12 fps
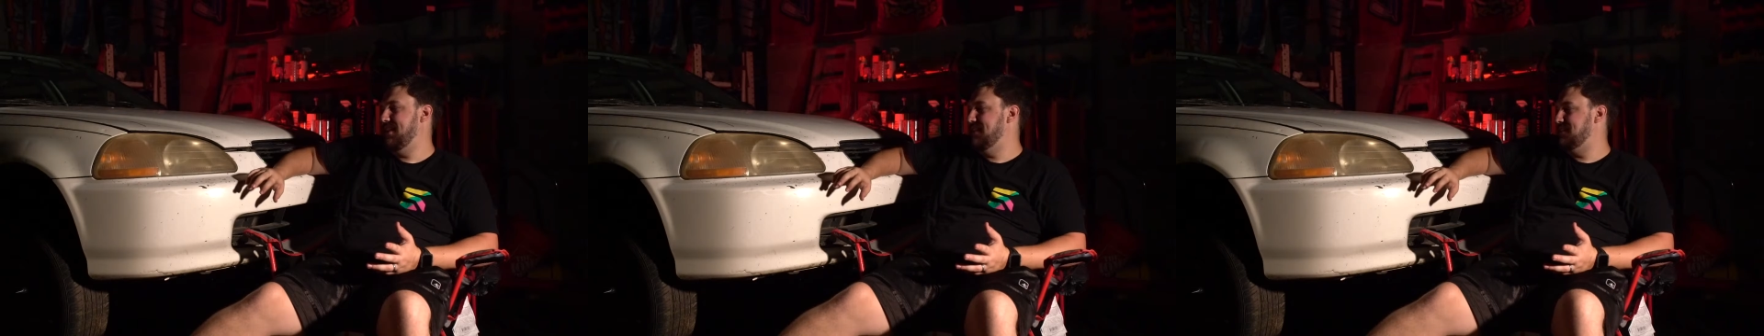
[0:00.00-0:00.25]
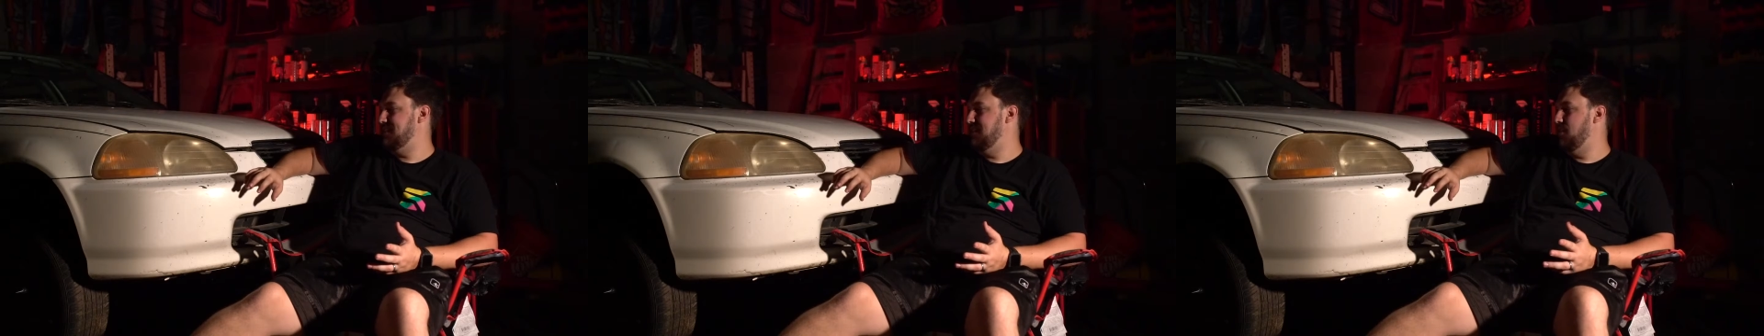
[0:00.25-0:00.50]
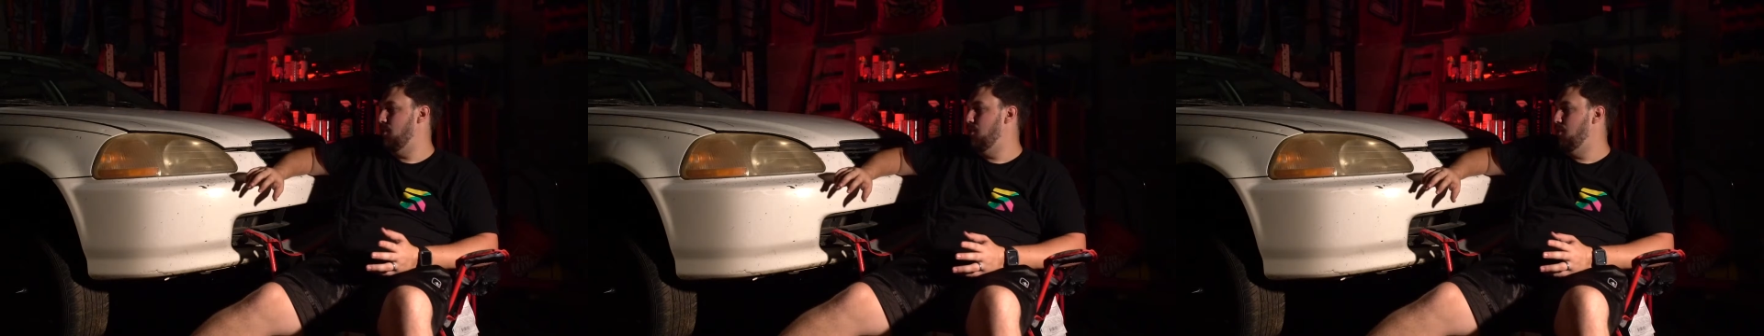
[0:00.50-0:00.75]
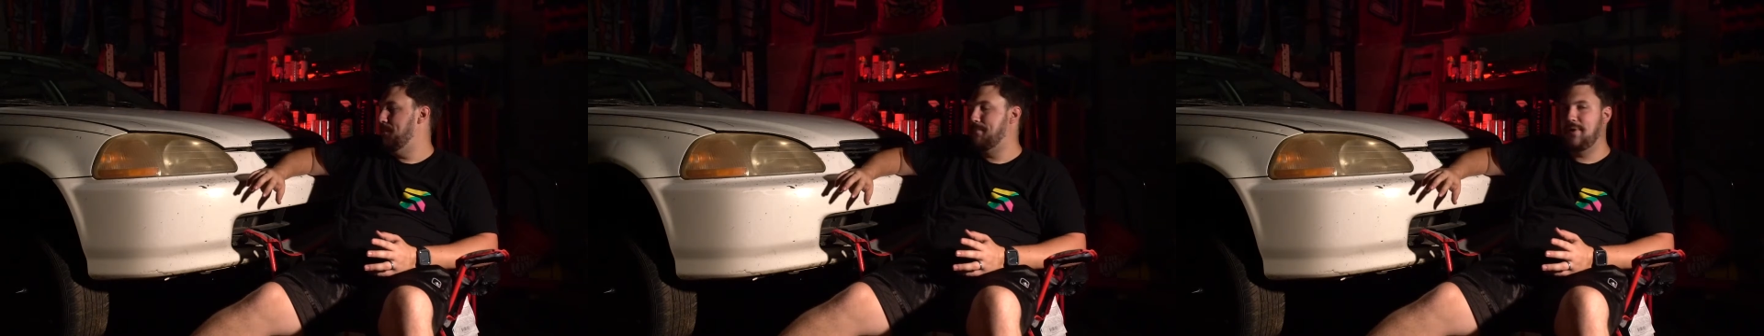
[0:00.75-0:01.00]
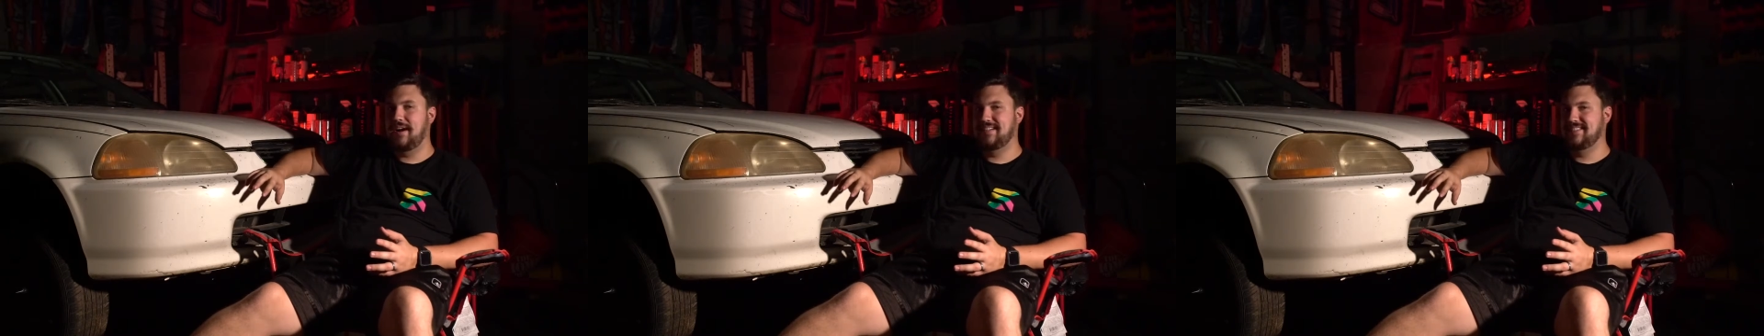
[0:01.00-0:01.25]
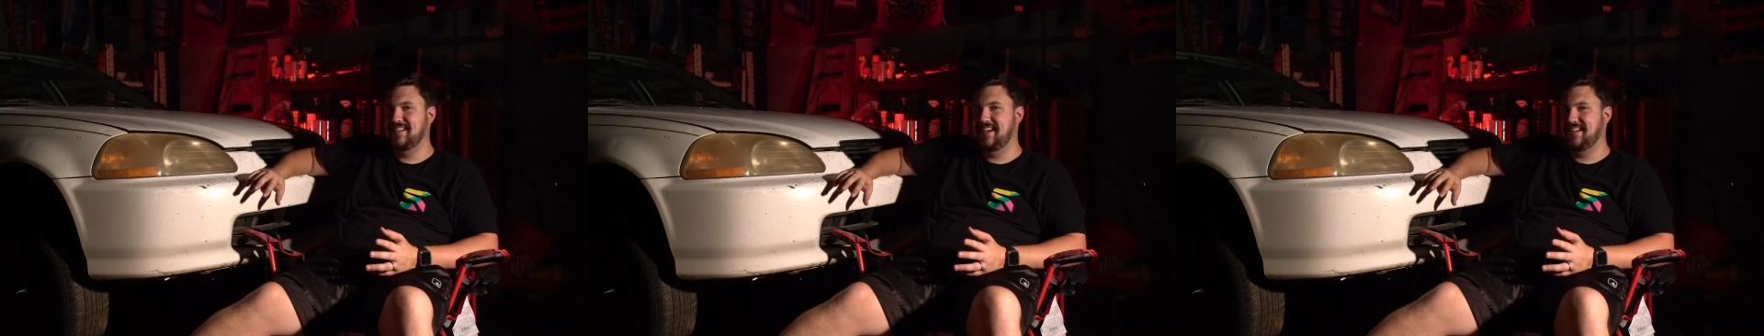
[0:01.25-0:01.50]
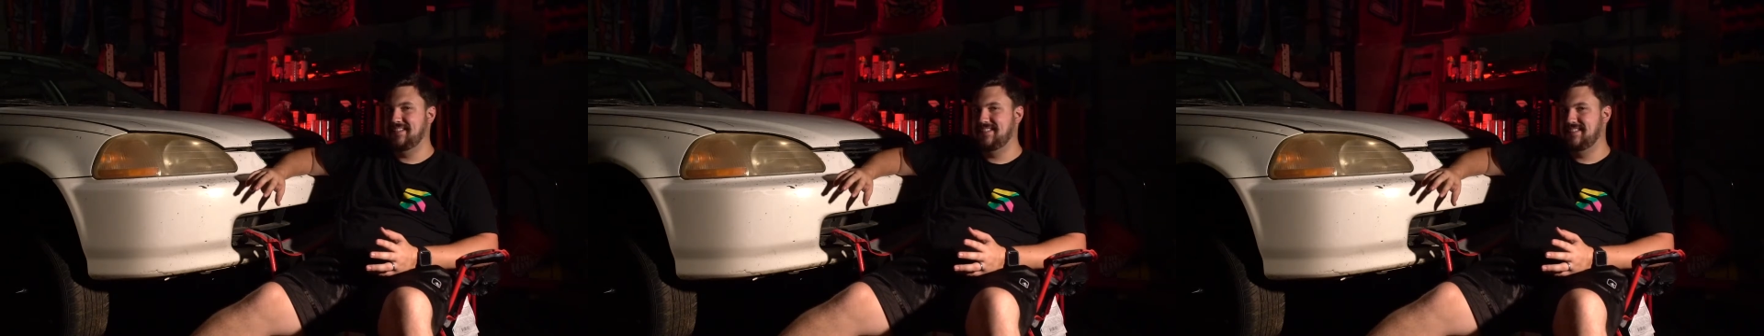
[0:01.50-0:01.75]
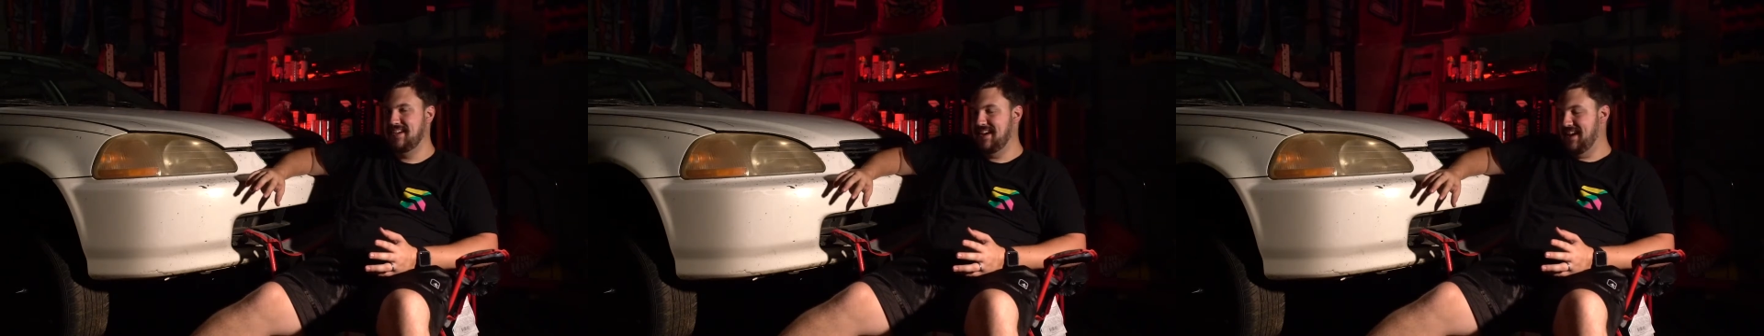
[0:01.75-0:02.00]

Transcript: It's a whole process,